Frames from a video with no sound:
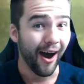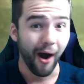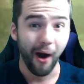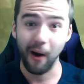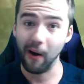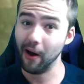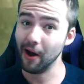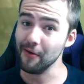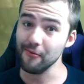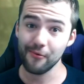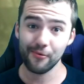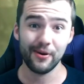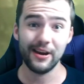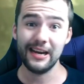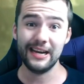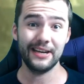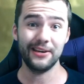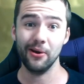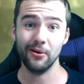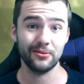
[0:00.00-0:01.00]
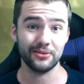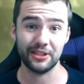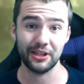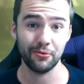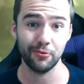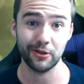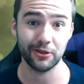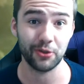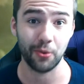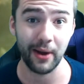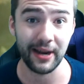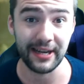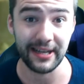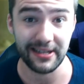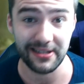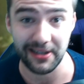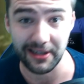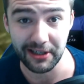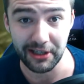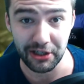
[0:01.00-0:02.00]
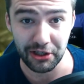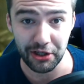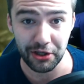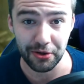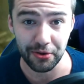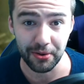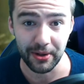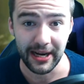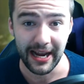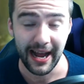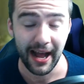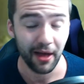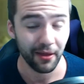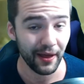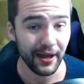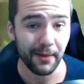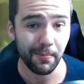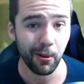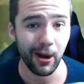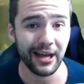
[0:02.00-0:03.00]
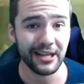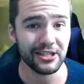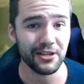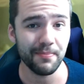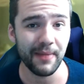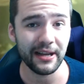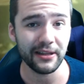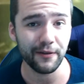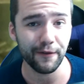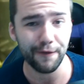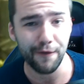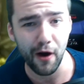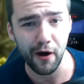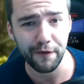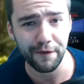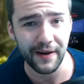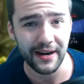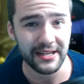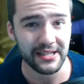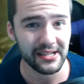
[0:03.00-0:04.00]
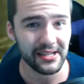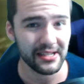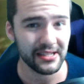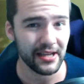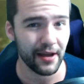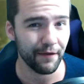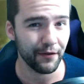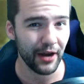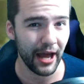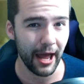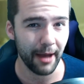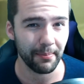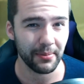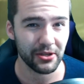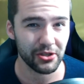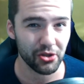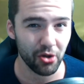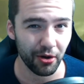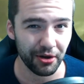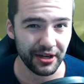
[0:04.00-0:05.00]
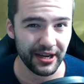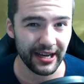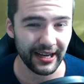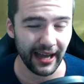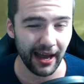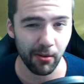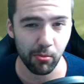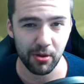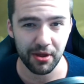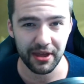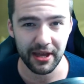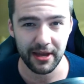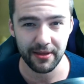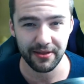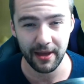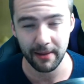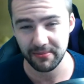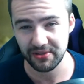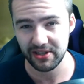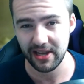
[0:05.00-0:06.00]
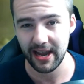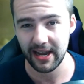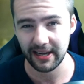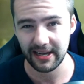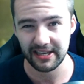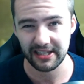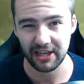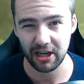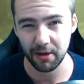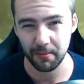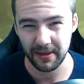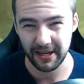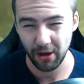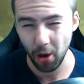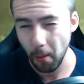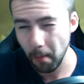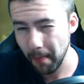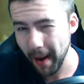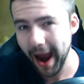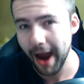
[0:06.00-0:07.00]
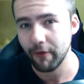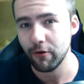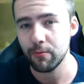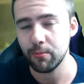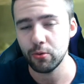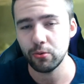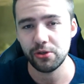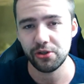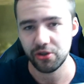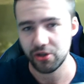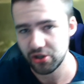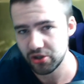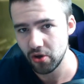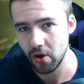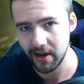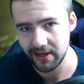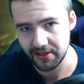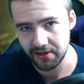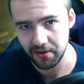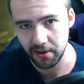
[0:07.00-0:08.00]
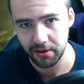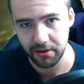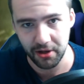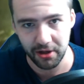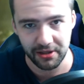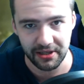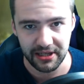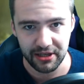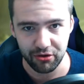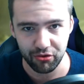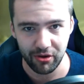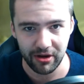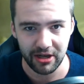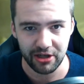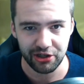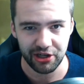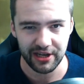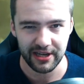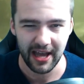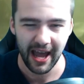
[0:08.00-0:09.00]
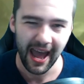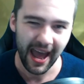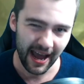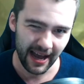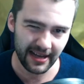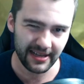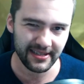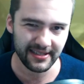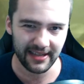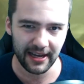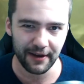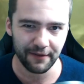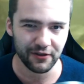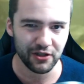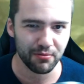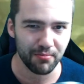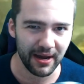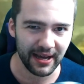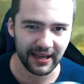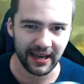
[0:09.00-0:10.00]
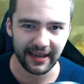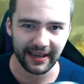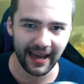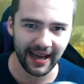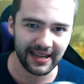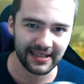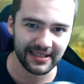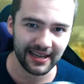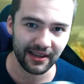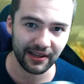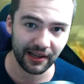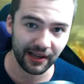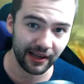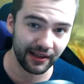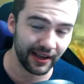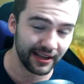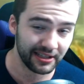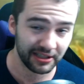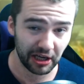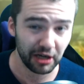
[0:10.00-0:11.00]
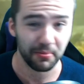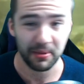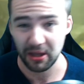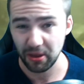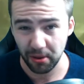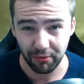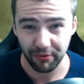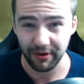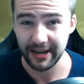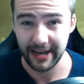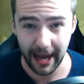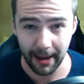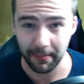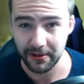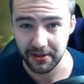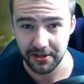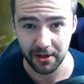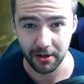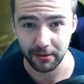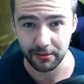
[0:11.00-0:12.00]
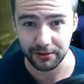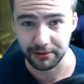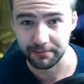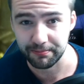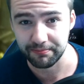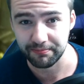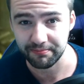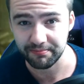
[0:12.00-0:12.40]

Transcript: I really don't see what Square Enix are going to do. They plan to make the Final Fantasy VII episodic, and with them saying it's going to be comparable to the size of the 13 trilogy, it's safe to make a guess that uh, there's going to be three episodes.